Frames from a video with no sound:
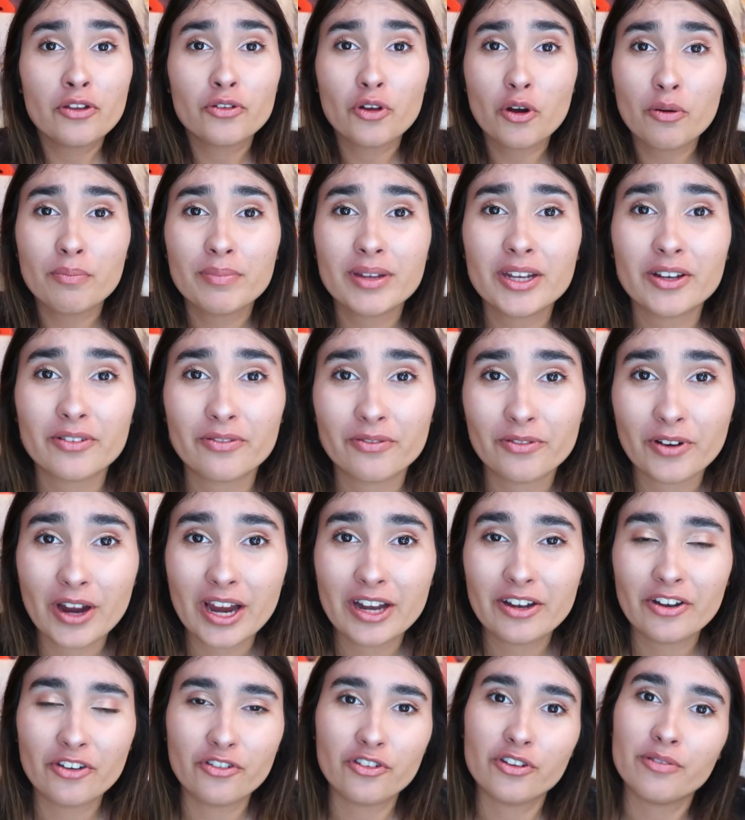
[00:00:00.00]
Don't be
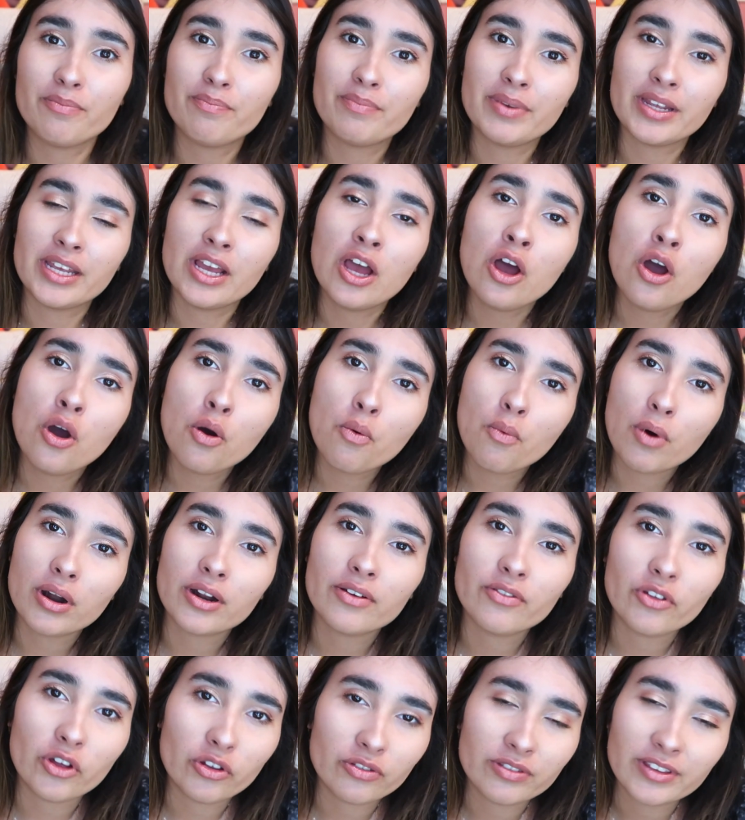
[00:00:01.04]
afraid to just be one
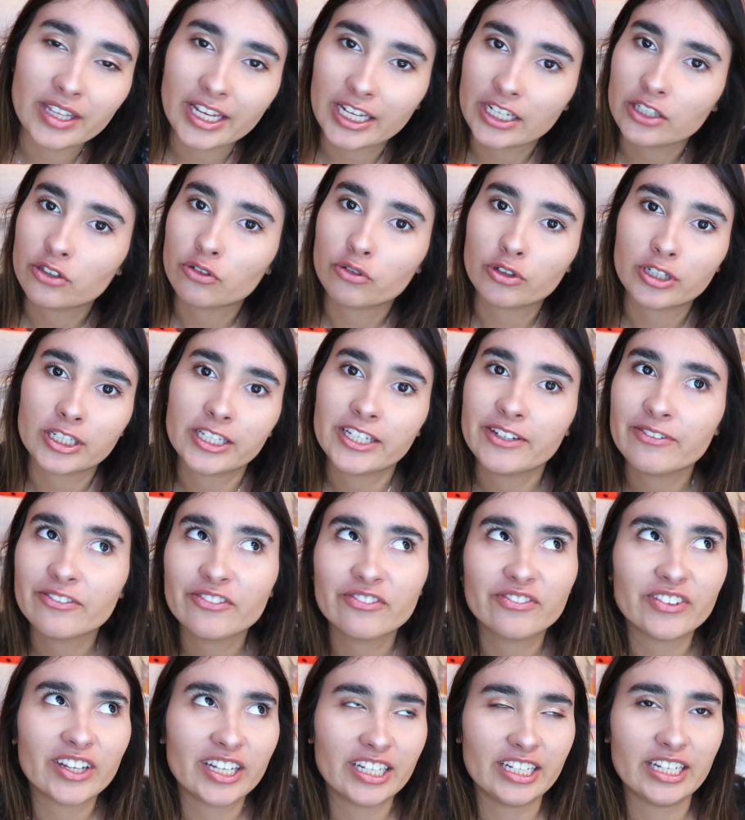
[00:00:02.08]
of those things or to
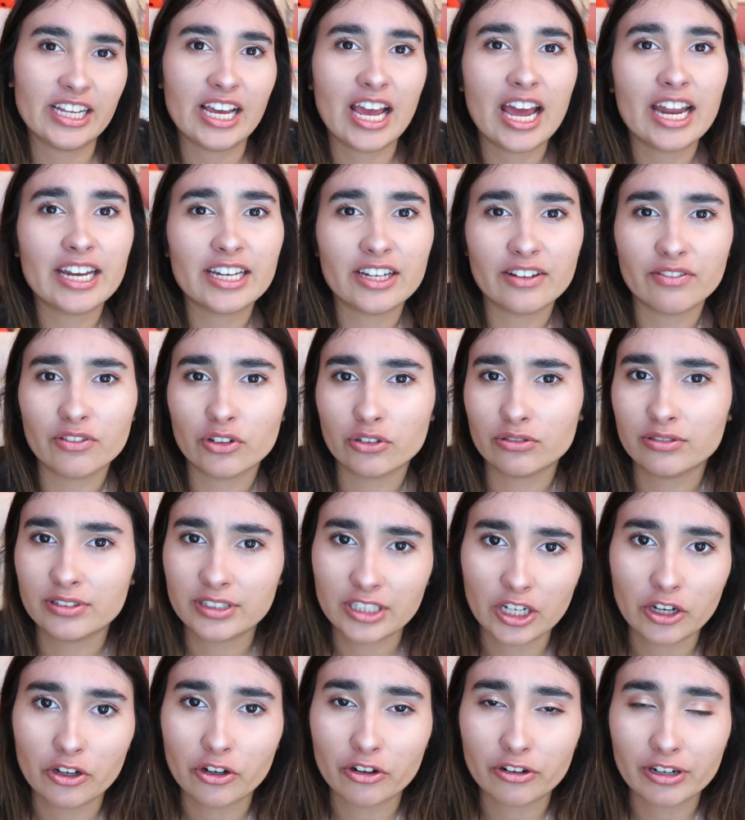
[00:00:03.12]
even fit into any of those
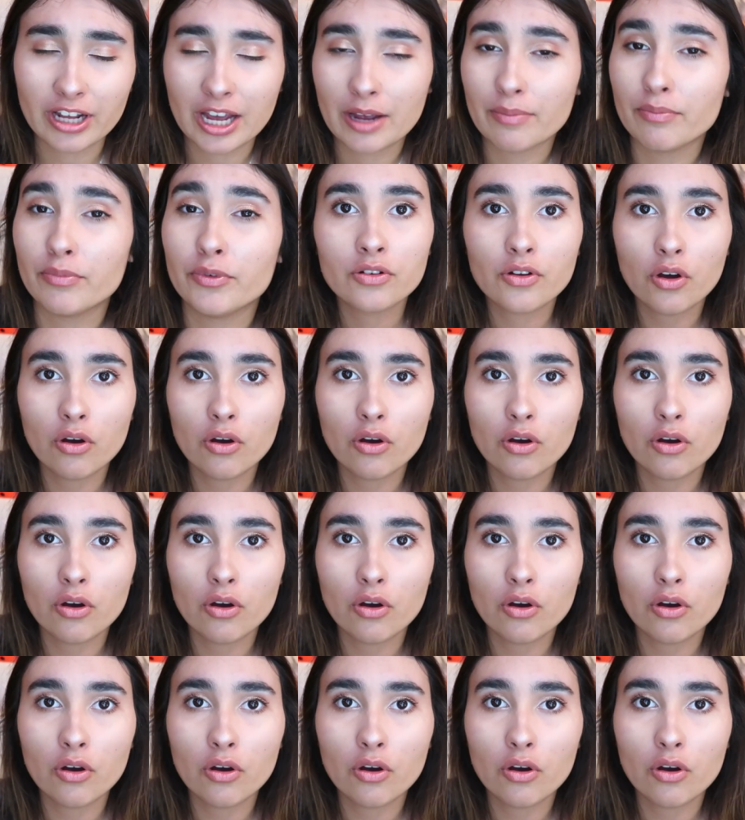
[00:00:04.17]
stereotypes.